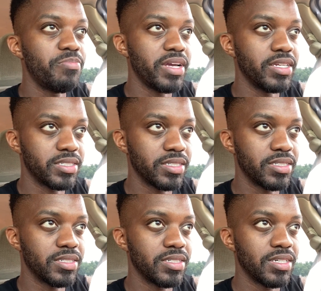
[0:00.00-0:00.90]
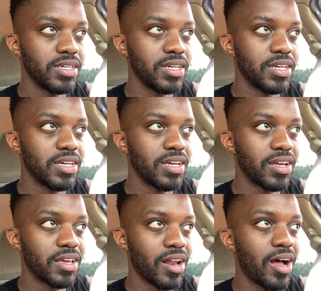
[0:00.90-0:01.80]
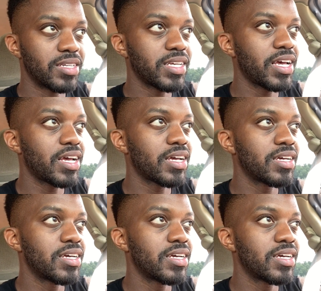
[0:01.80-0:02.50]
businesses. You know what I'm saying?